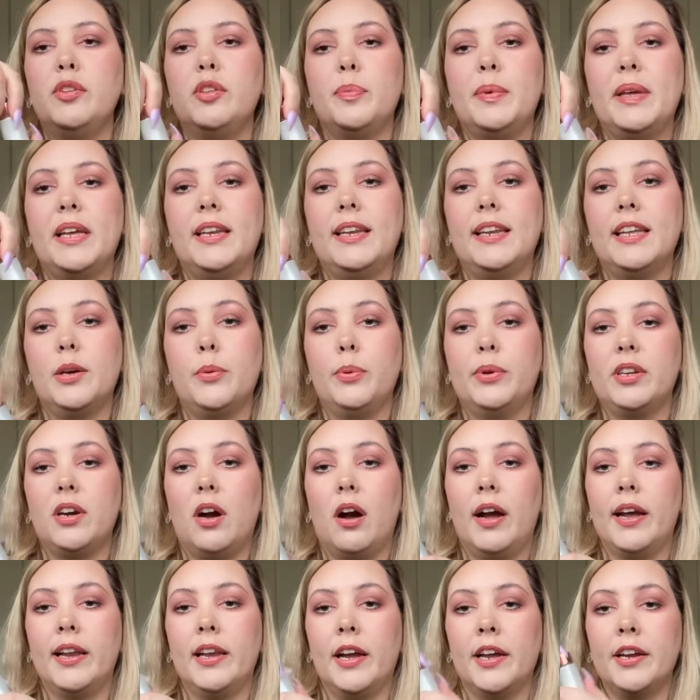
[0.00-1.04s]
to be a liquid
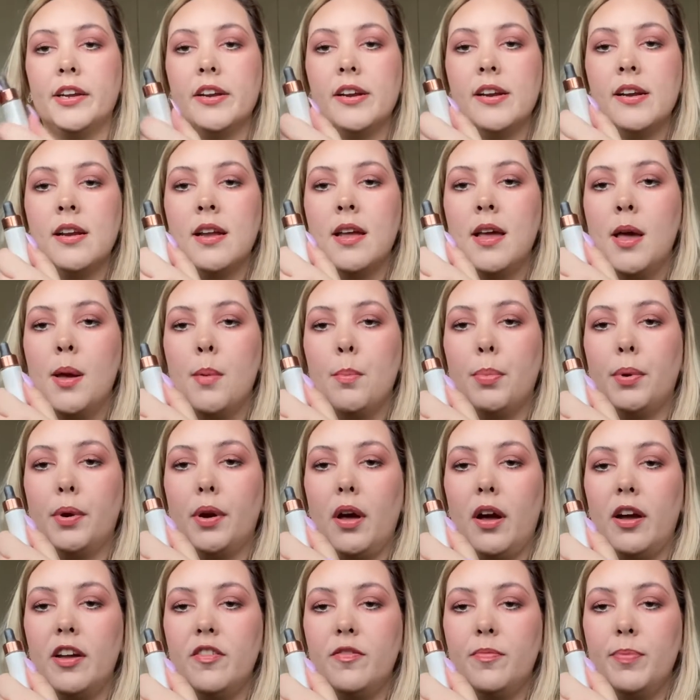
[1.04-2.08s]
highlighter, but
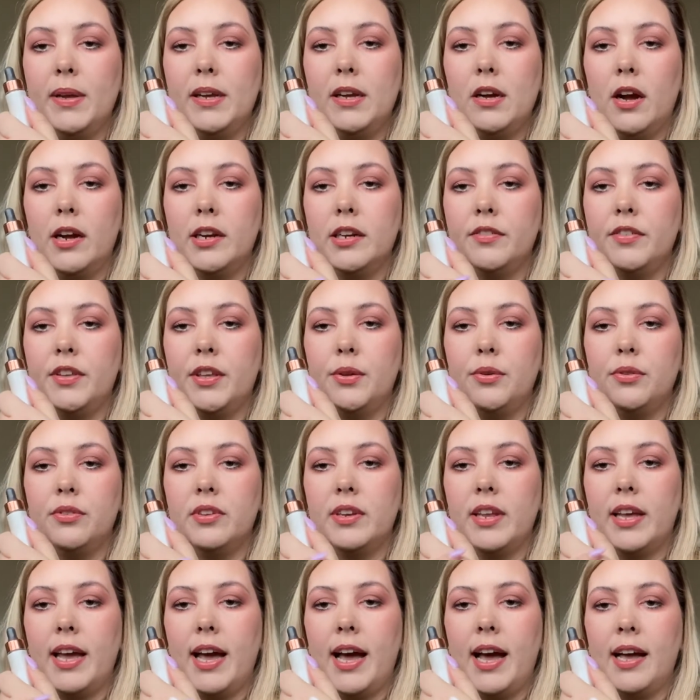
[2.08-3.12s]
I've been kind of
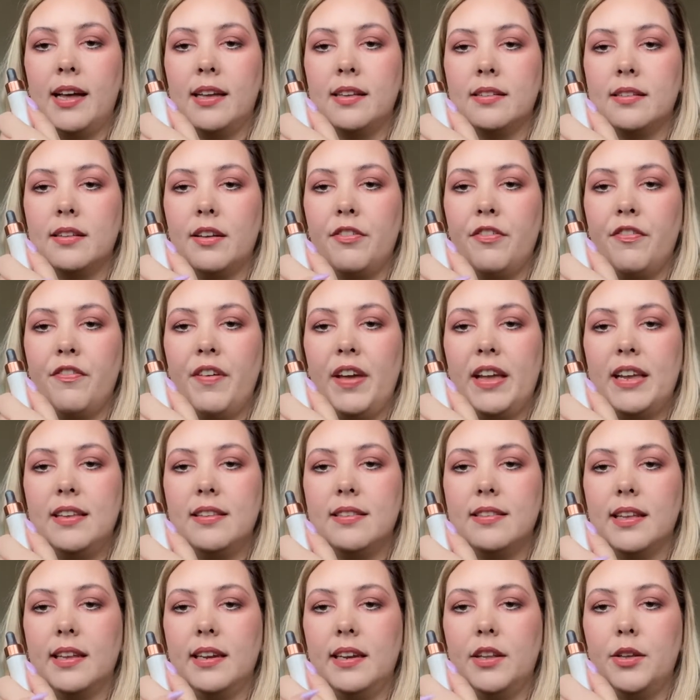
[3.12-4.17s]
using it as a
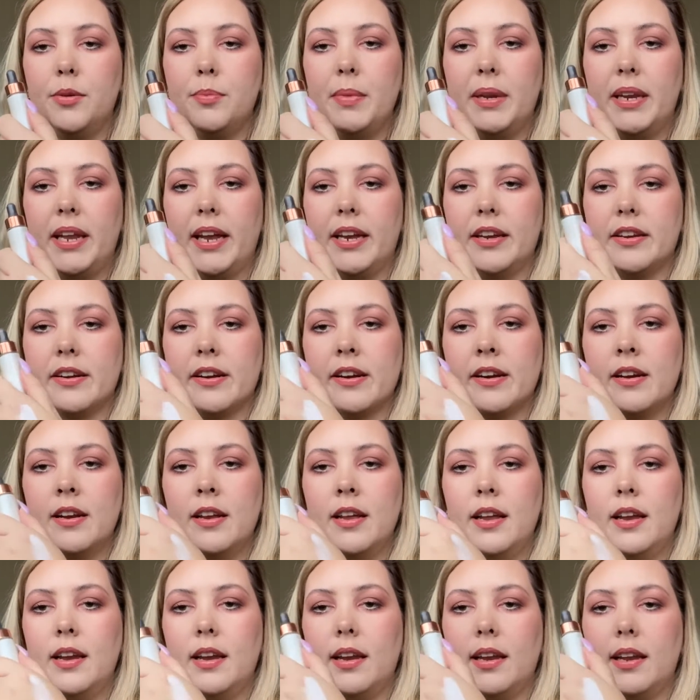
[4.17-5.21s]
face illuminator.
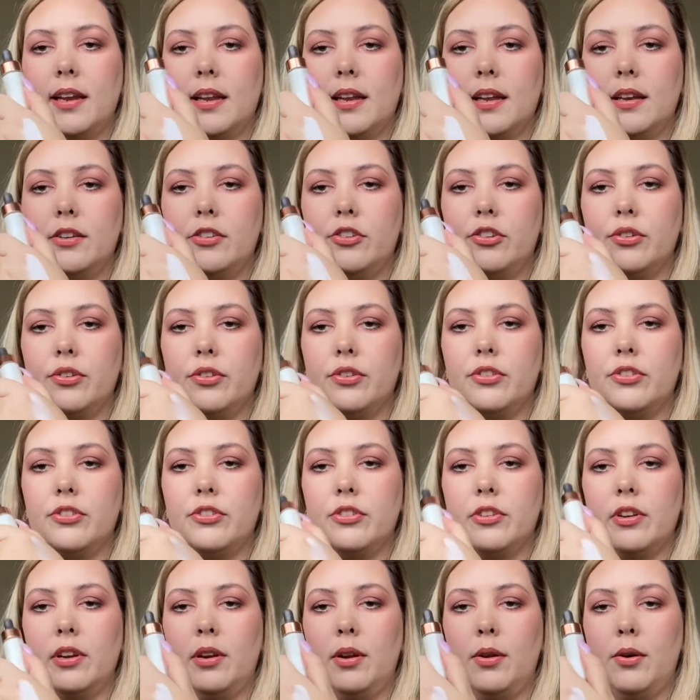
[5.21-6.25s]
Like,
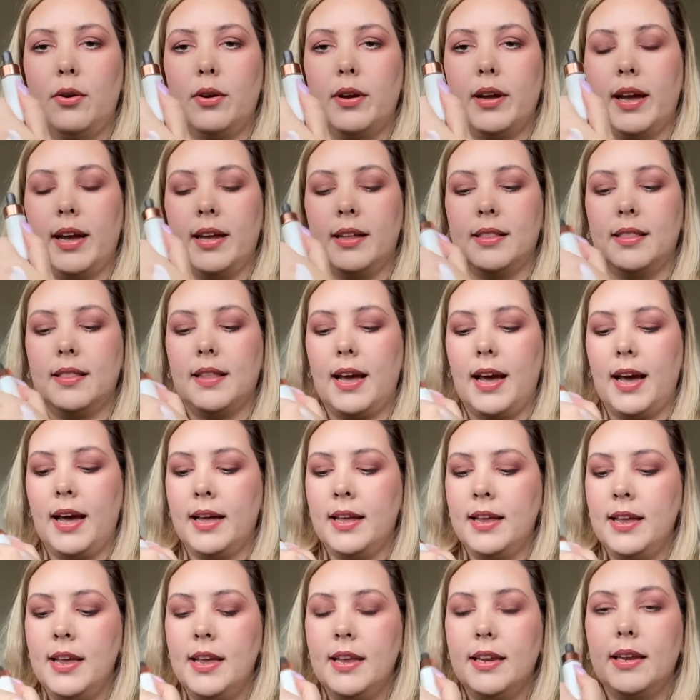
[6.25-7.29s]
just look at that.
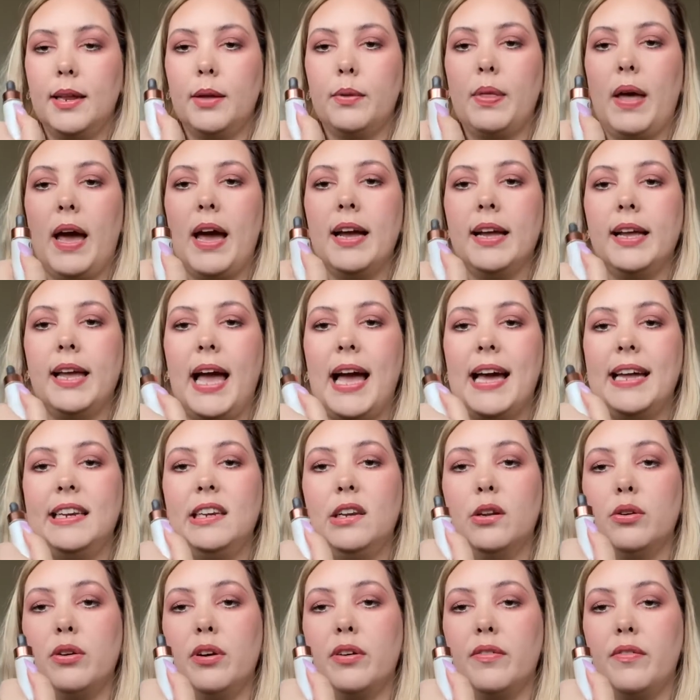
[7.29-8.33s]
Now that can
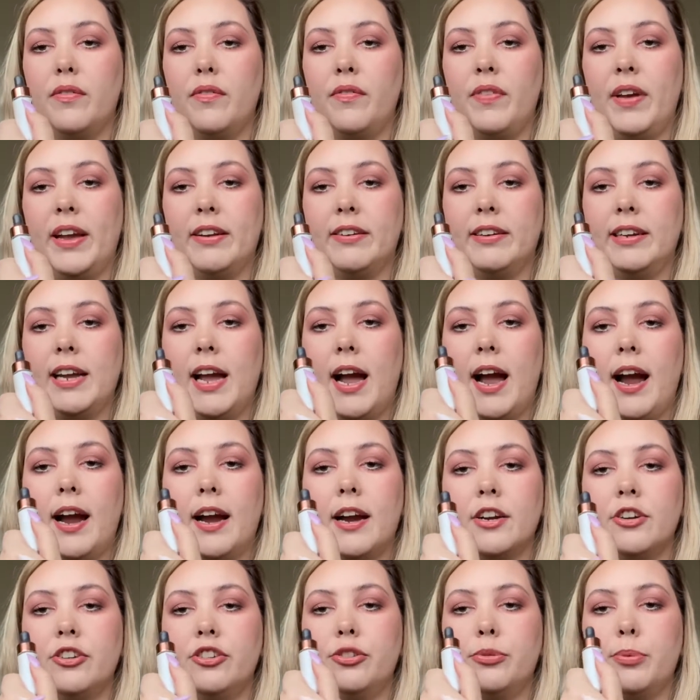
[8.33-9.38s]
look very
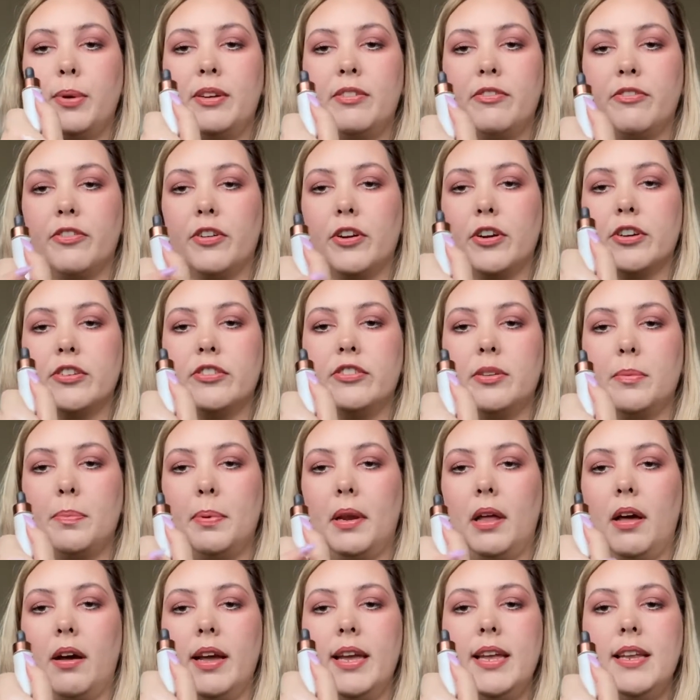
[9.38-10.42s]
harsh when first
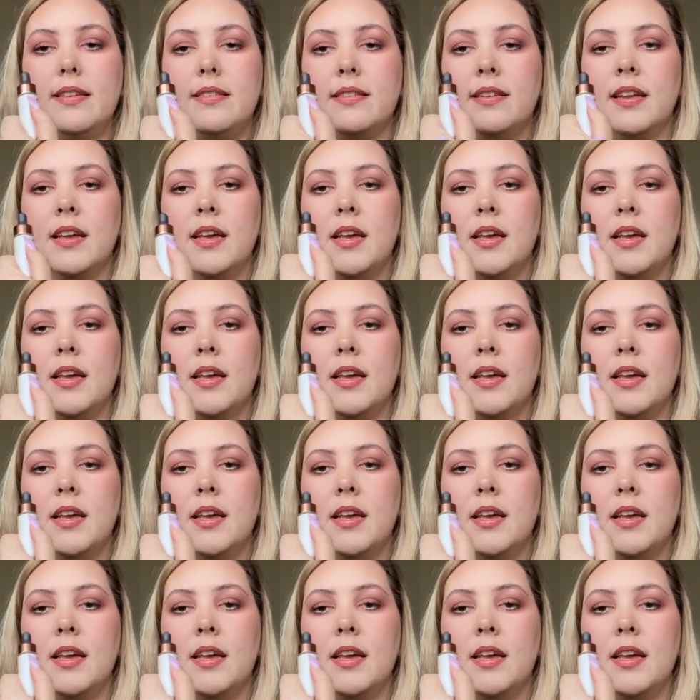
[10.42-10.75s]
applied,